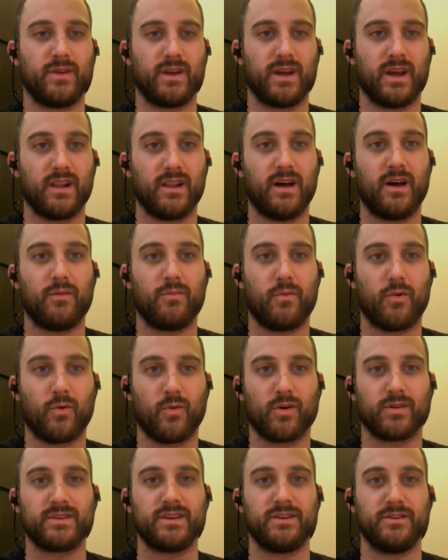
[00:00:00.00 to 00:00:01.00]
We got a lot
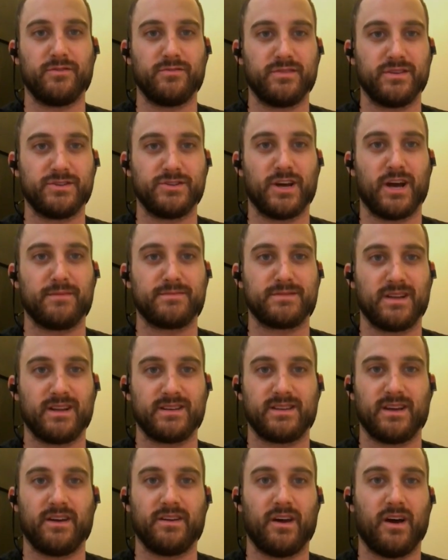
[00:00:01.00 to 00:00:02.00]
more work to do. The job's
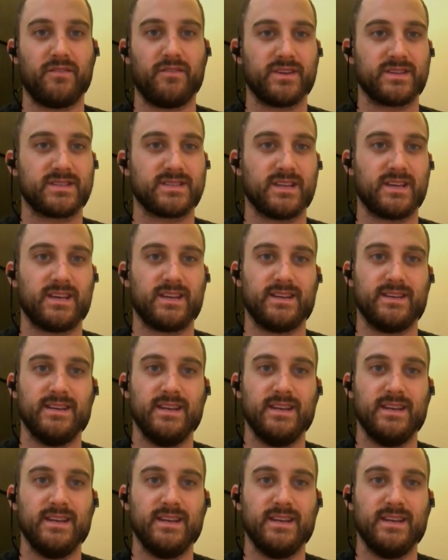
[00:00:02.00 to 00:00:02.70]
not done, obviously,